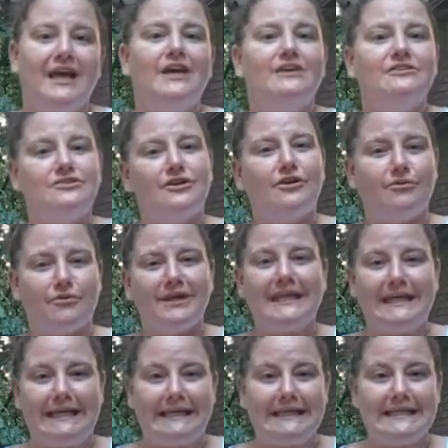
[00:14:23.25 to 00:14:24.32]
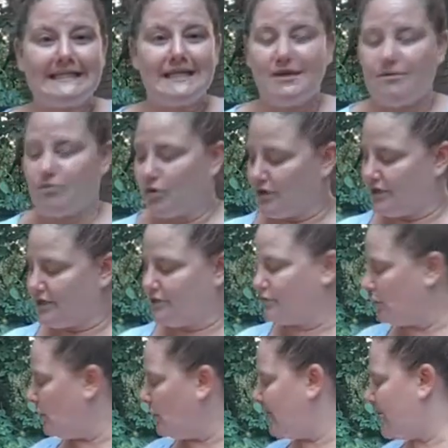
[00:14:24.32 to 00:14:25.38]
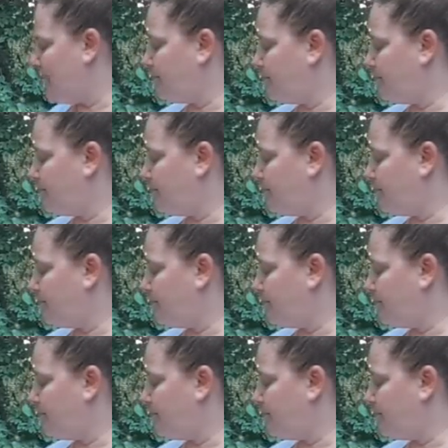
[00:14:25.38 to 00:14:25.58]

so you don't really need this anymore, you can roll it up,